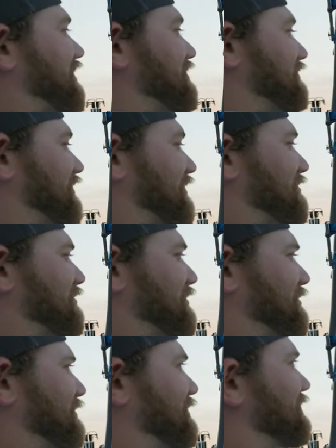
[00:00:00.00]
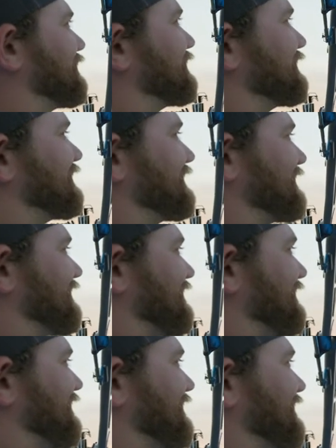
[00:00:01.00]
The large bimini top where we get
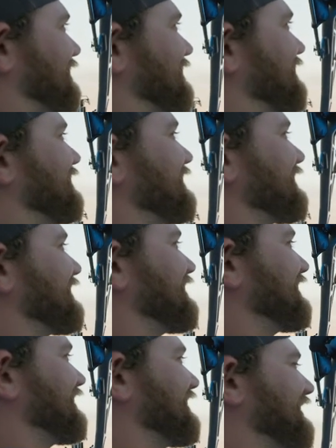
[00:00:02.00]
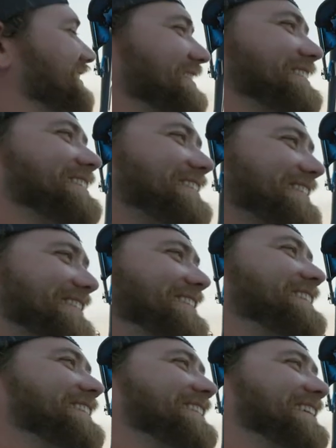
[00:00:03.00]
80 square feet of coverage behind the
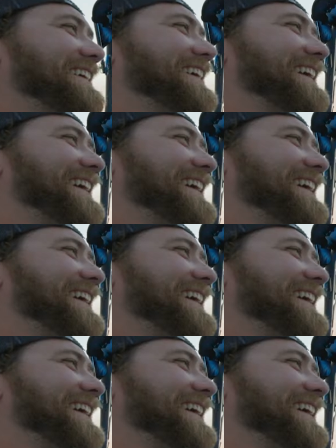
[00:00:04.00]
boat